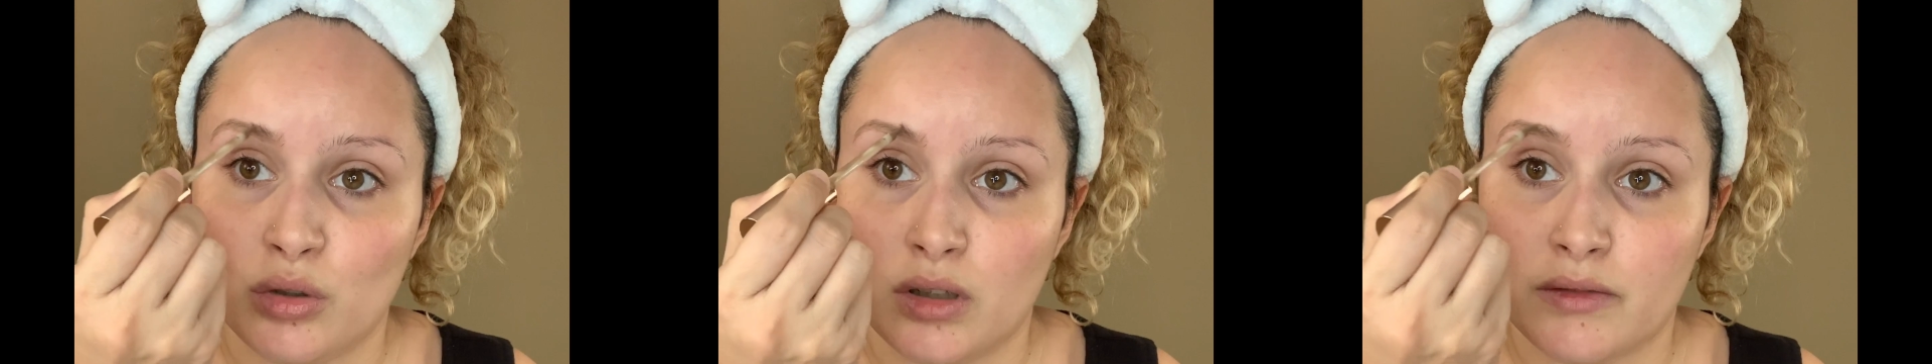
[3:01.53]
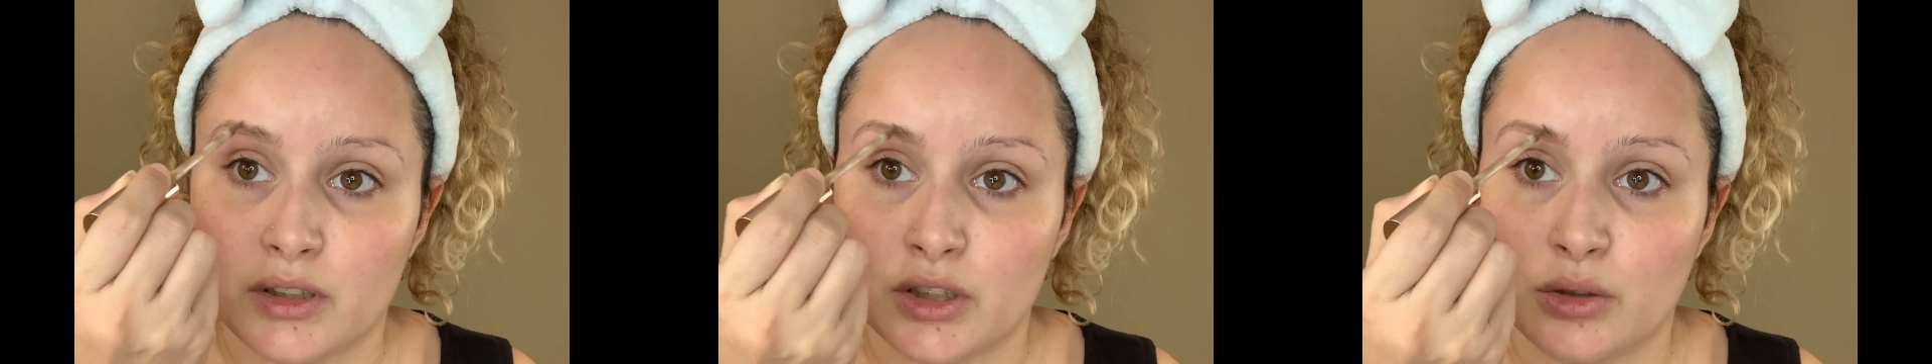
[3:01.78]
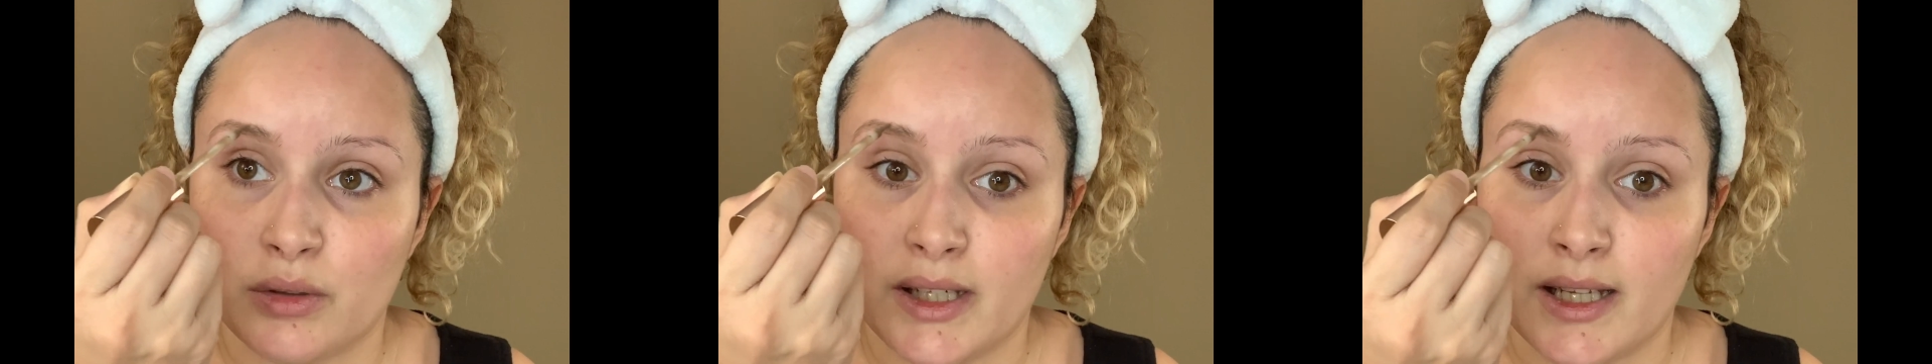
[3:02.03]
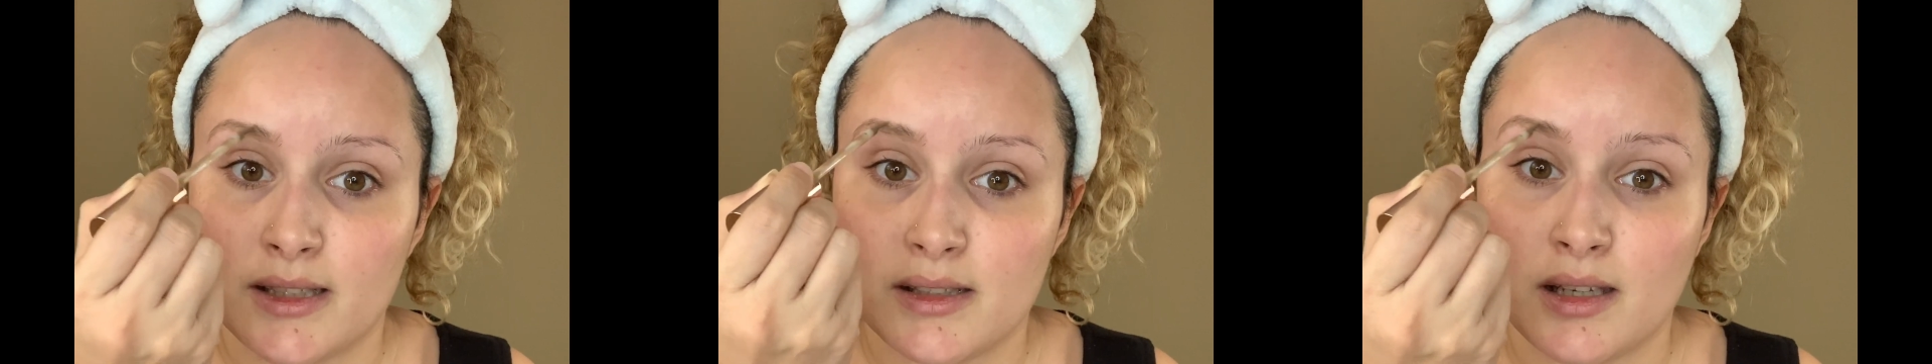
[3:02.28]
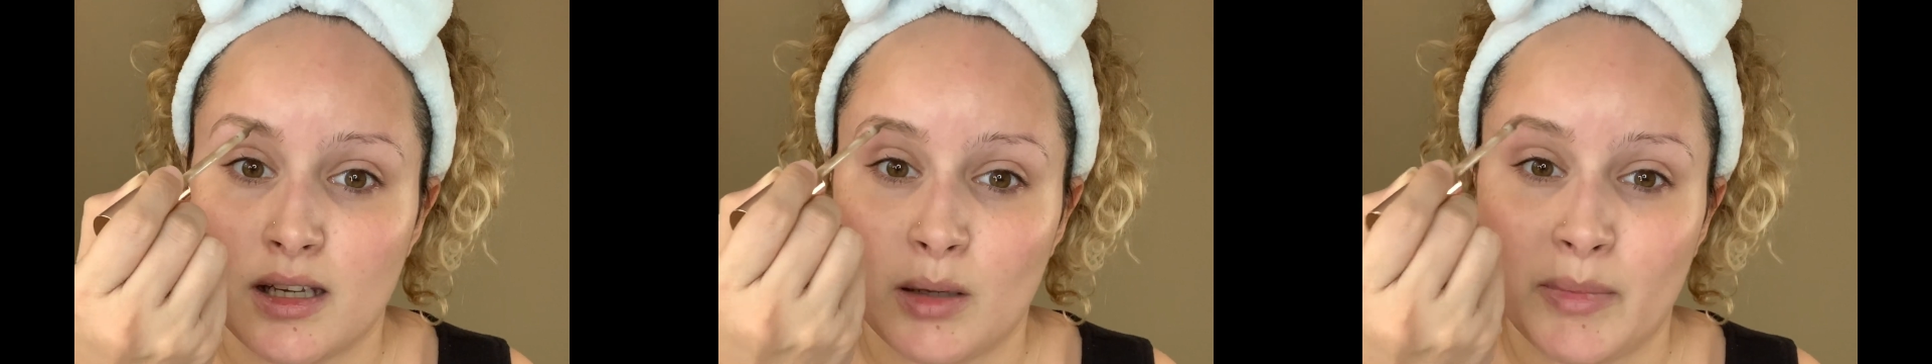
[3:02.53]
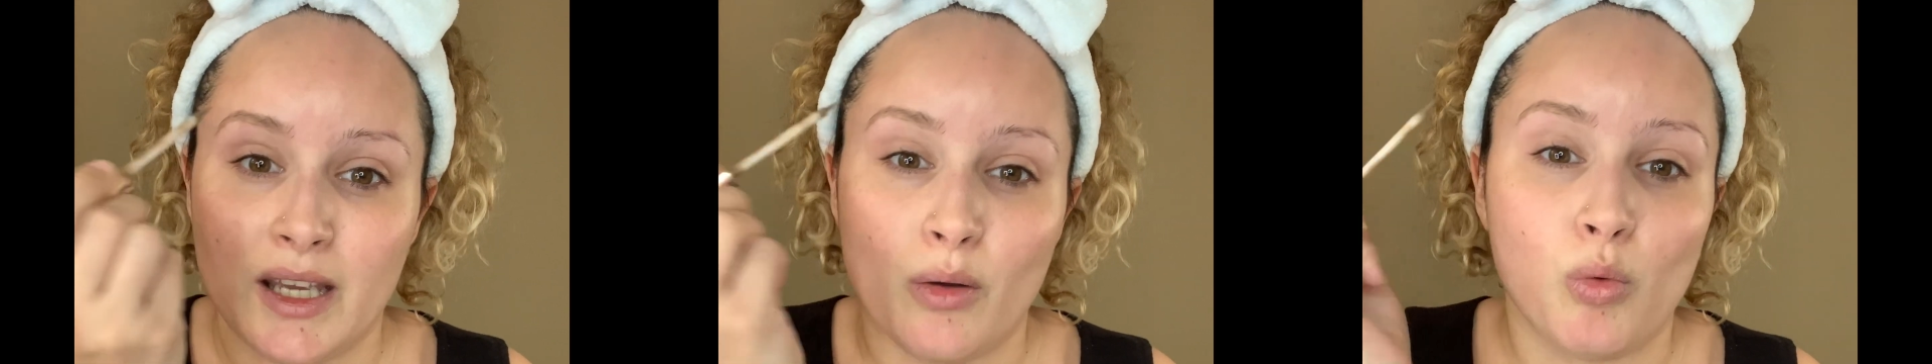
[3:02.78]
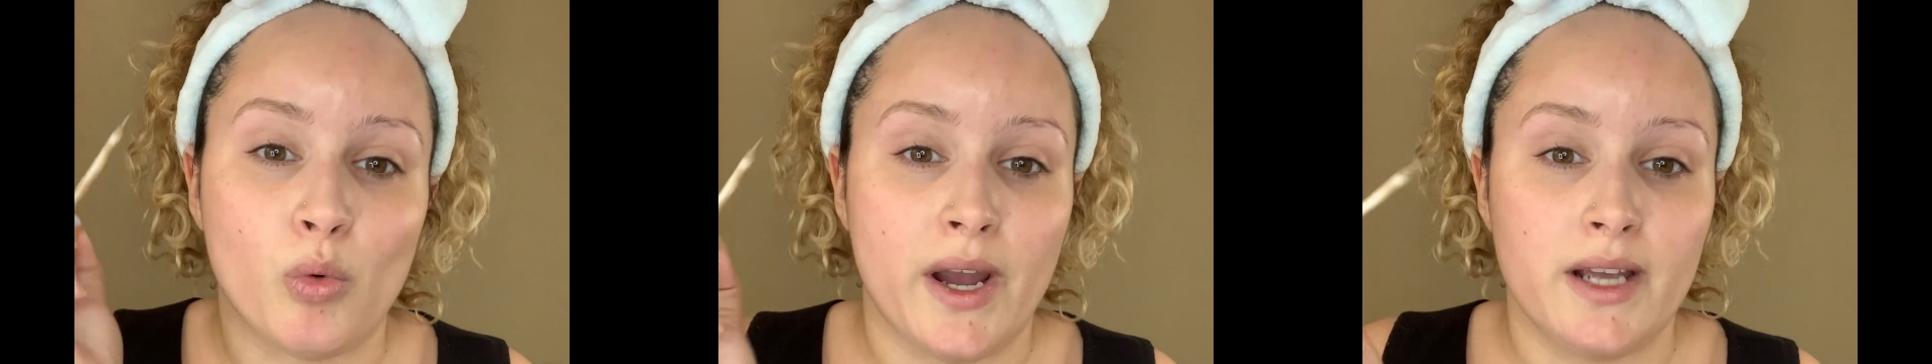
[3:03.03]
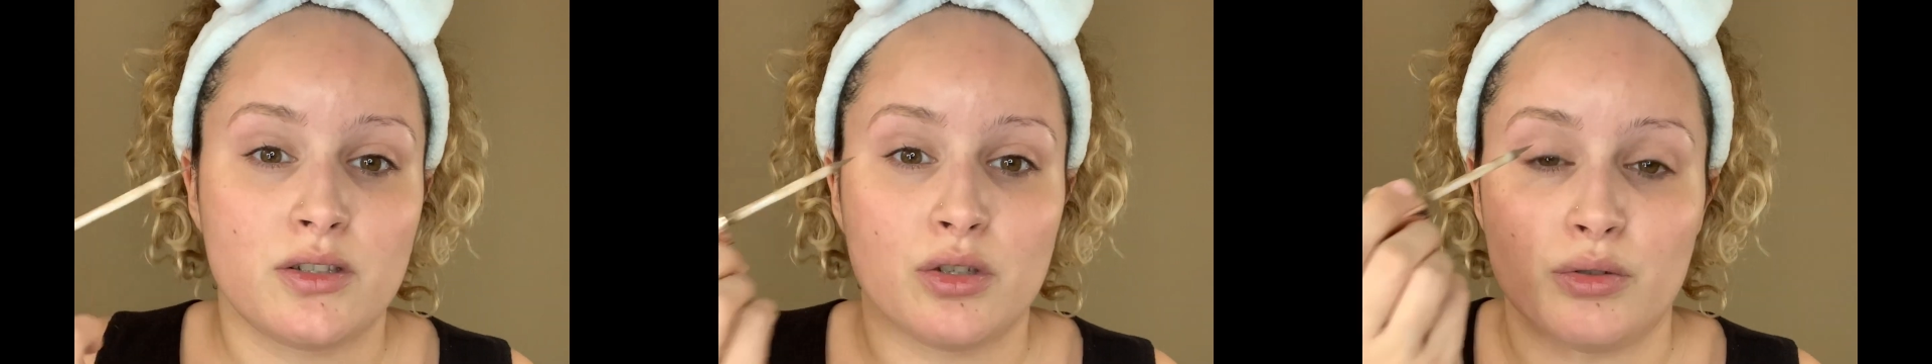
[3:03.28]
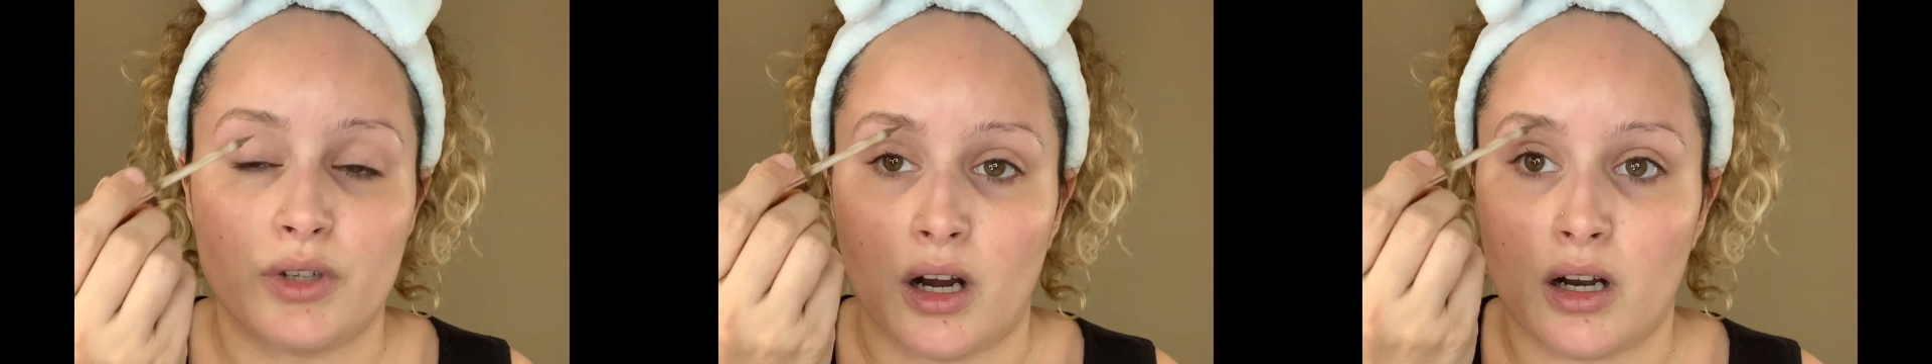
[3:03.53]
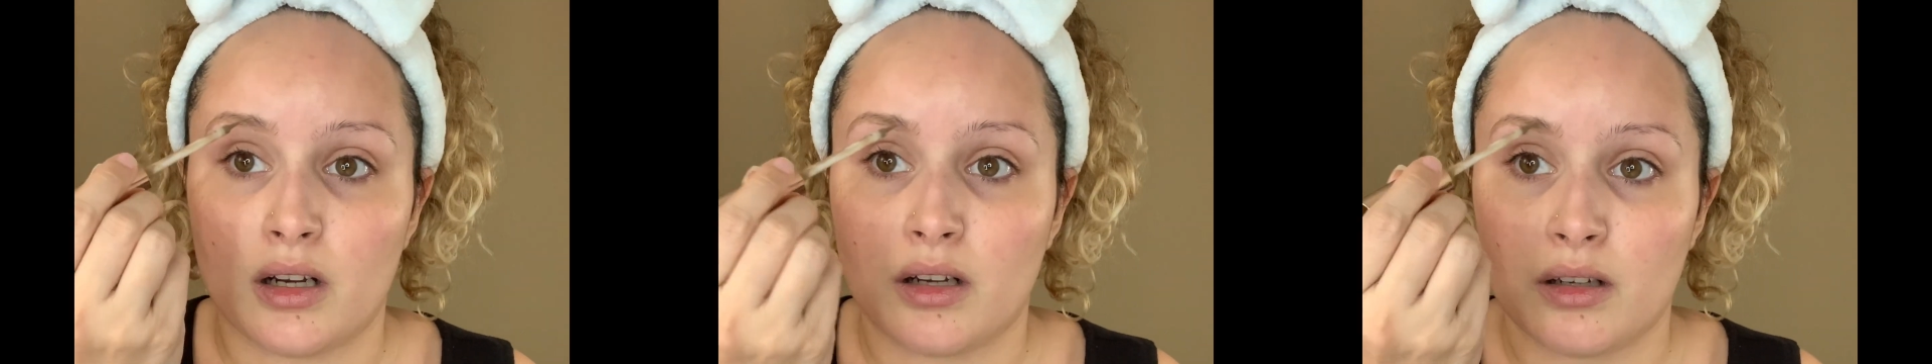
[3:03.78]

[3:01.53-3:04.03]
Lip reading: overdo it, it's gonna be way too dark